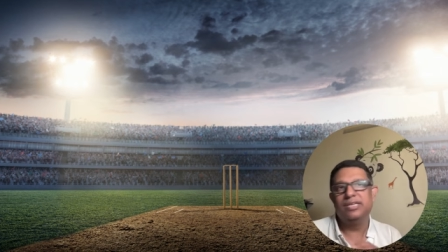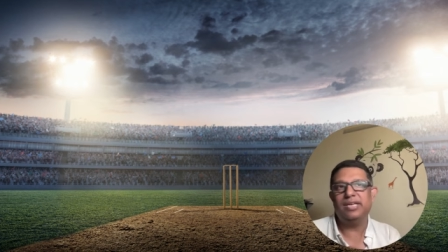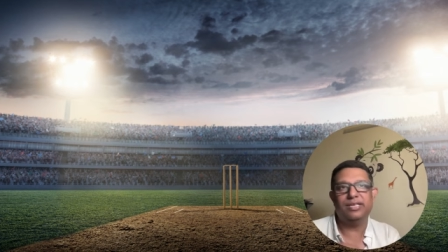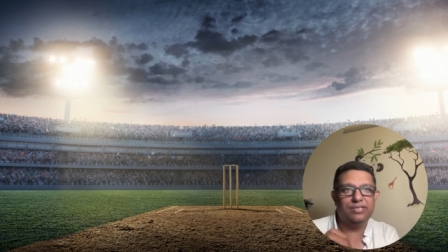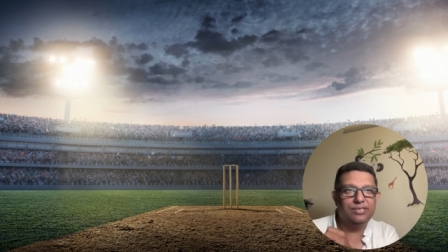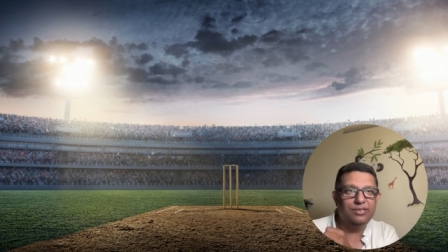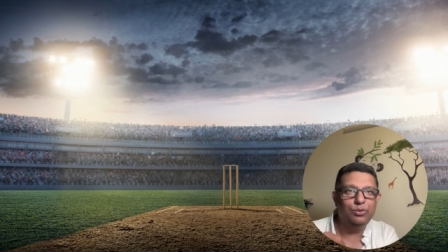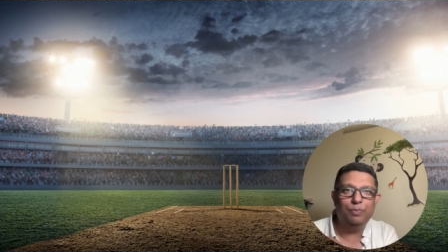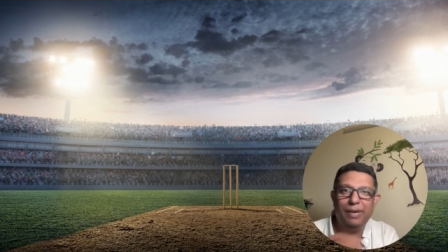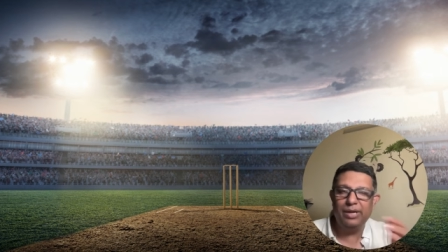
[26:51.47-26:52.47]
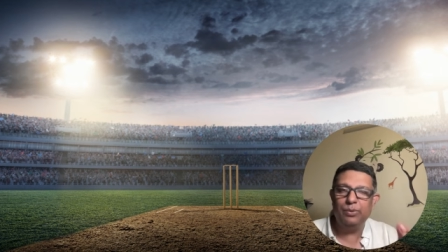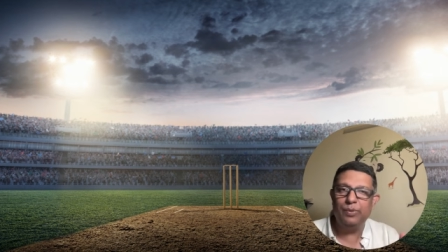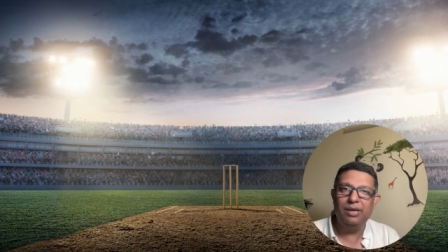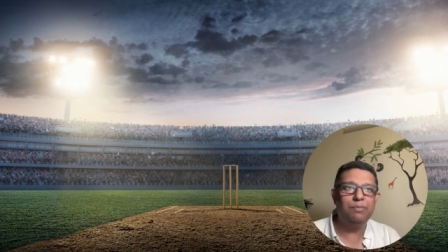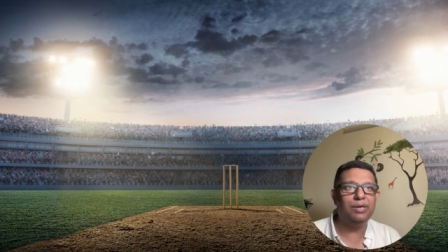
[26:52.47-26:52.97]
Yes, you played
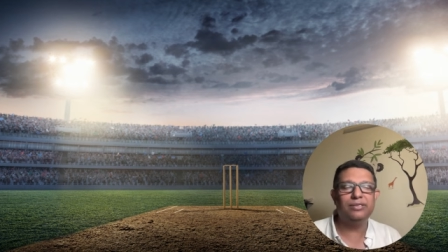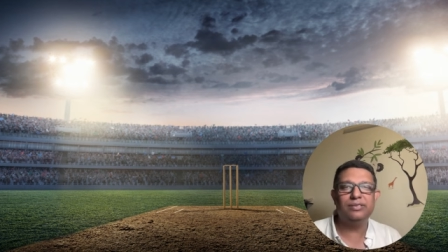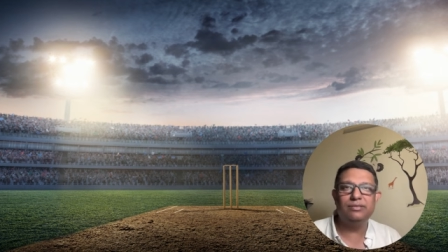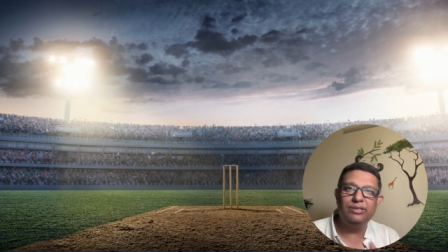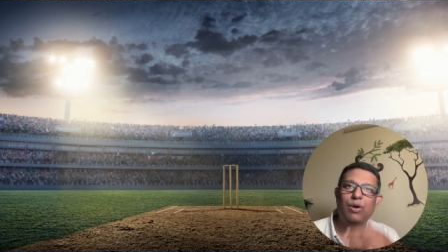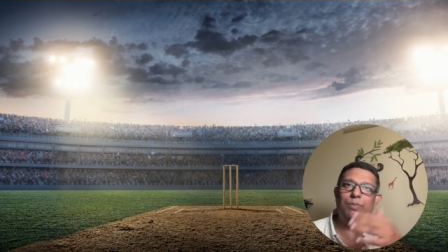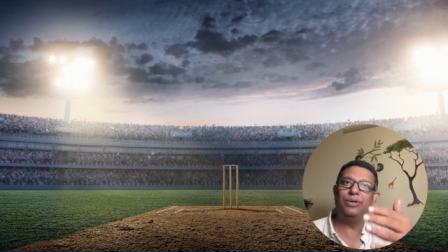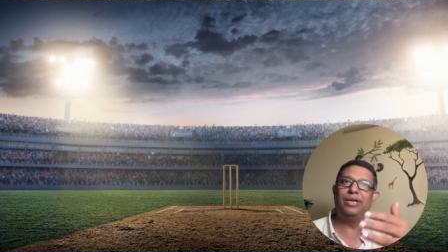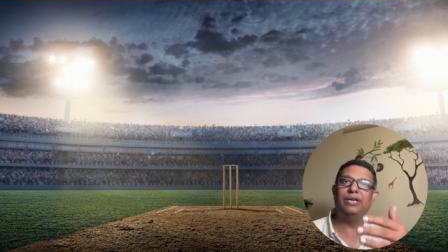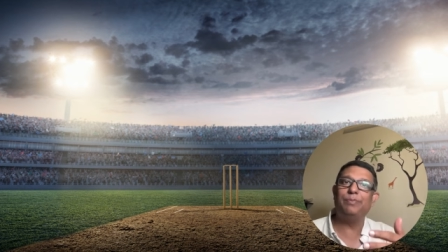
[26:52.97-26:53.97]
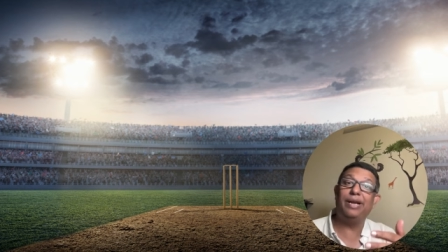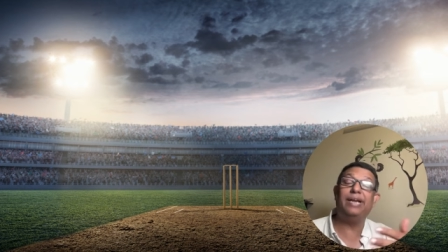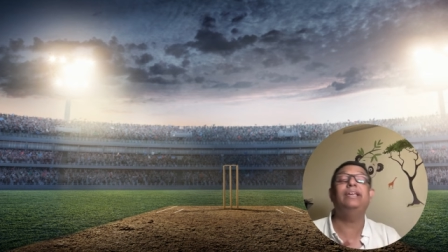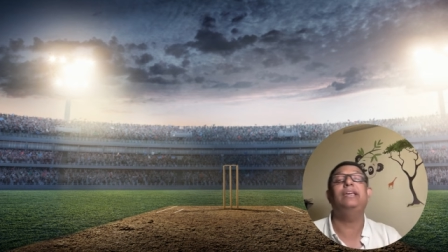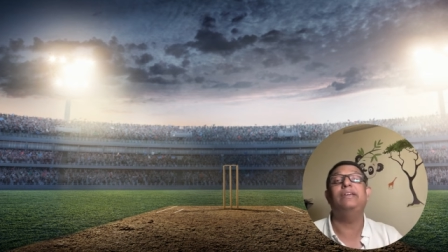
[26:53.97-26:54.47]
well, but the opponent
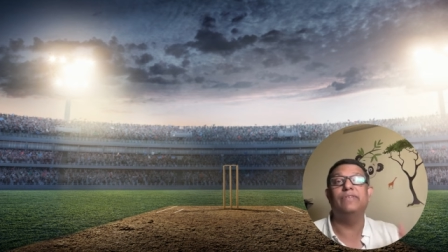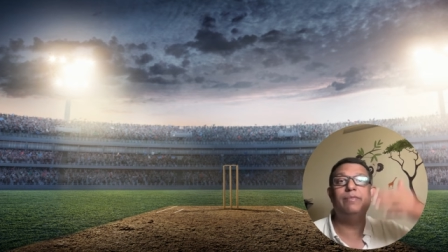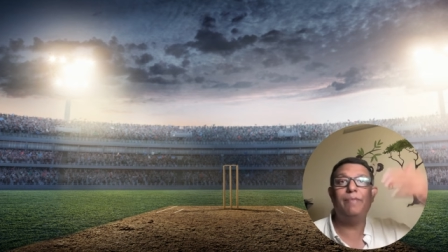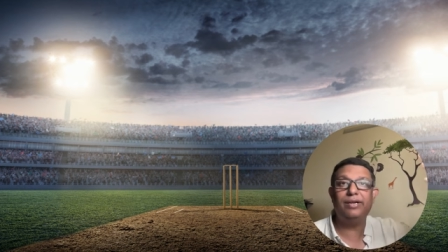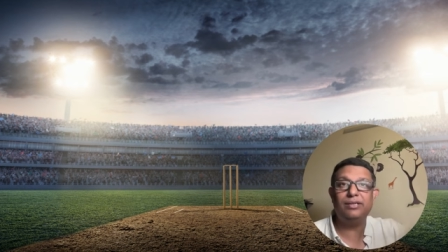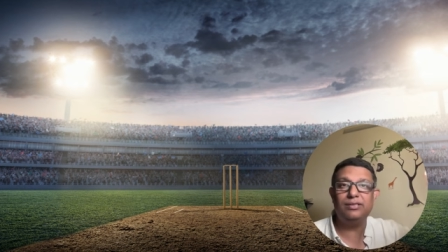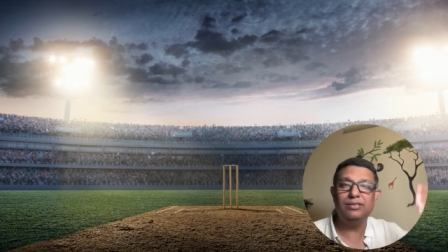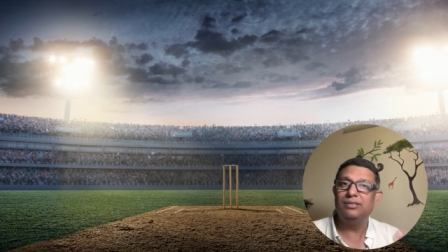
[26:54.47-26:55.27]
played even better,